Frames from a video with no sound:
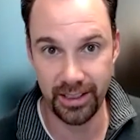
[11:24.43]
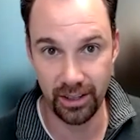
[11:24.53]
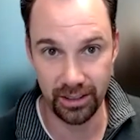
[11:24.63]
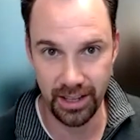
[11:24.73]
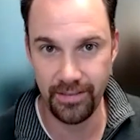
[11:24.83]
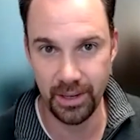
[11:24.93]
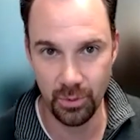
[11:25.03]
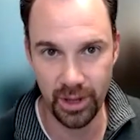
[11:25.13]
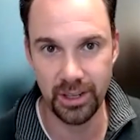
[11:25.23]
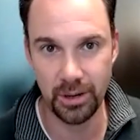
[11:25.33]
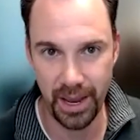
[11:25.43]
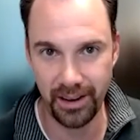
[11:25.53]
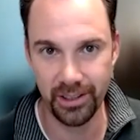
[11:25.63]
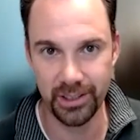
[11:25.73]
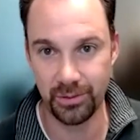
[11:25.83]
They're living with their
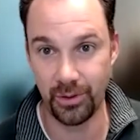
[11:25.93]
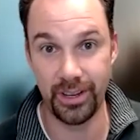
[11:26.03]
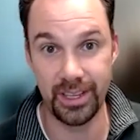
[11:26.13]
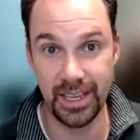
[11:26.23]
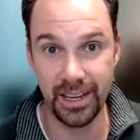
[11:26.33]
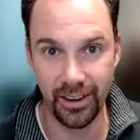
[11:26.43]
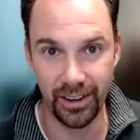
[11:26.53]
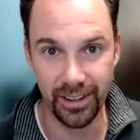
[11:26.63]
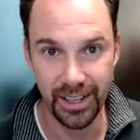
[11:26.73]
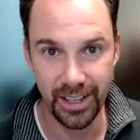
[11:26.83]
parents for a year,